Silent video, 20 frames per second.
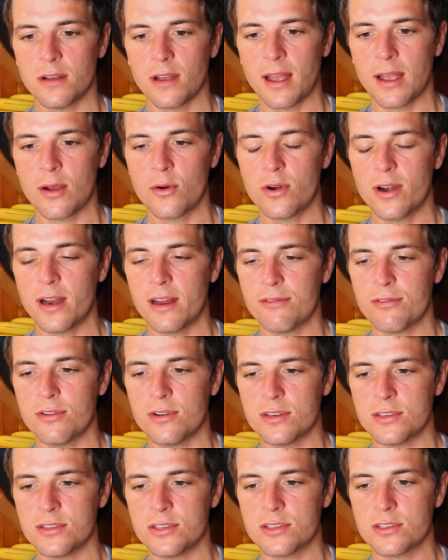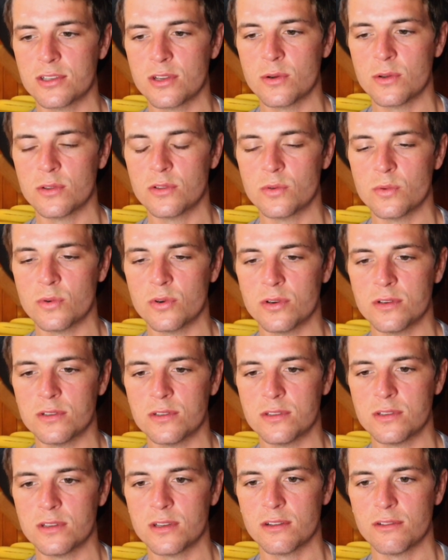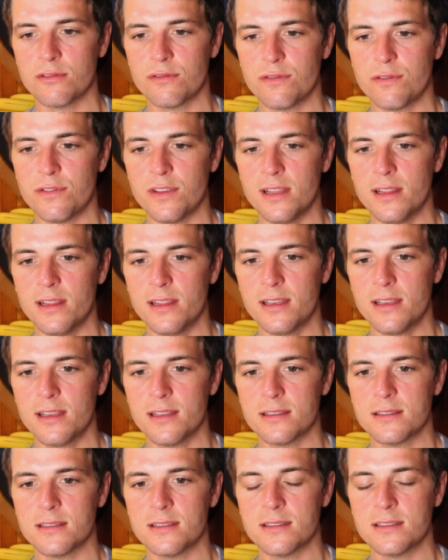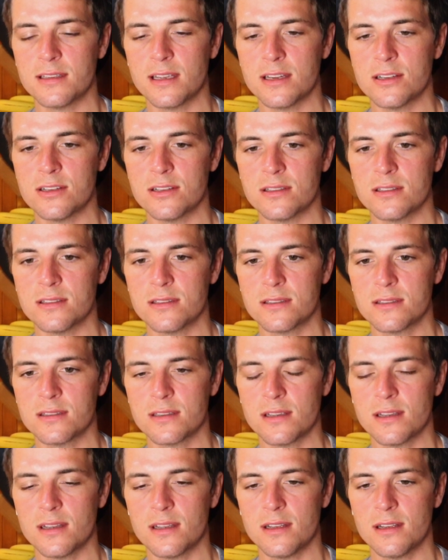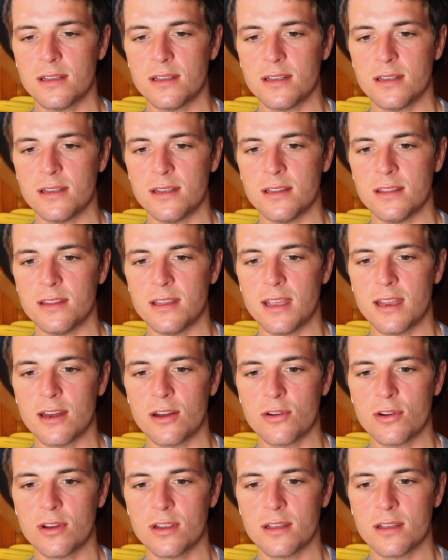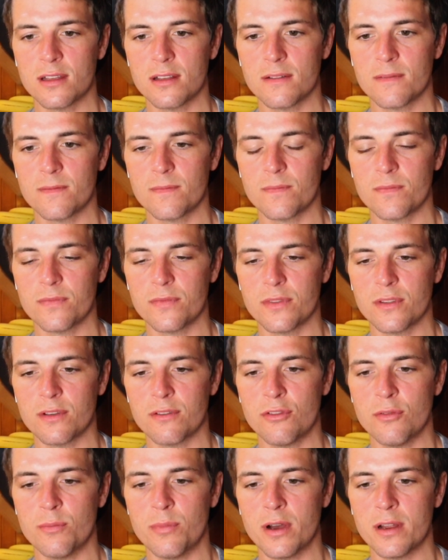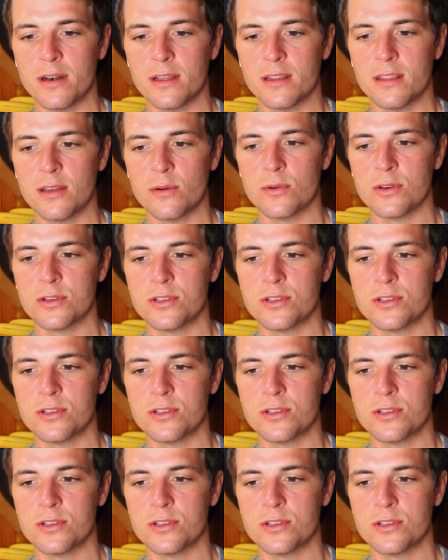Our effort is just going towards feeling sensations in the area of the body that we're